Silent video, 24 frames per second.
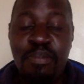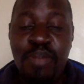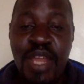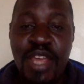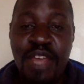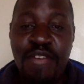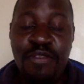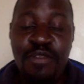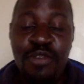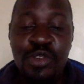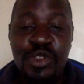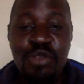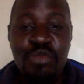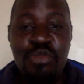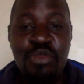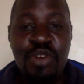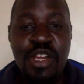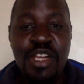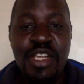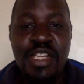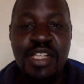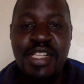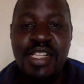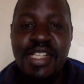playing
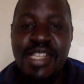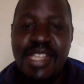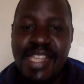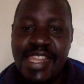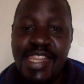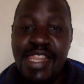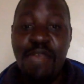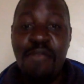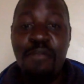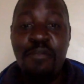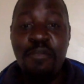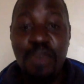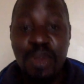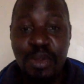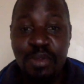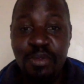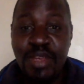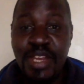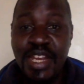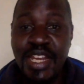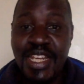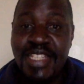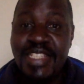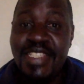football the
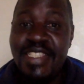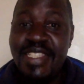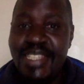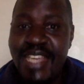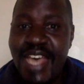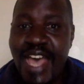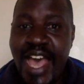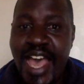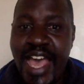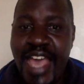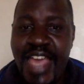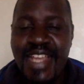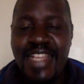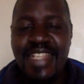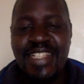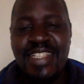Premier League style.